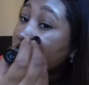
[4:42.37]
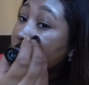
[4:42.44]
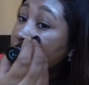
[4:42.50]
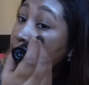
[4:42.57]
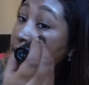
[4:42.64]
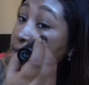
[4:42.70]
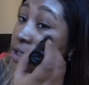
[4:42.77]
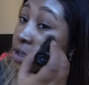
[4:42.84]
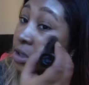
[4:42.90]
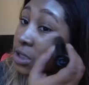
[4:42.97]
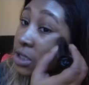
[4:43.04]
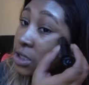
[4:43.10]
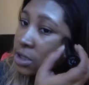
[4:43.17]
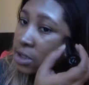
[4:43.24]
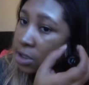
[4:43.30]
It has
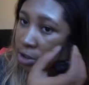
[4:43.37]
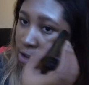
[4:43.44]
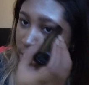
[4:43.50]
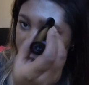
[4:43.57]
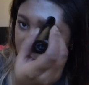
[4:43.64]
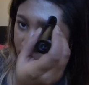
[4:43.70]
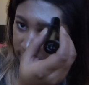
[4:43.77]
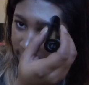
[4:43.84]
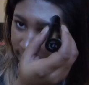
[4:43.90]
got such a nice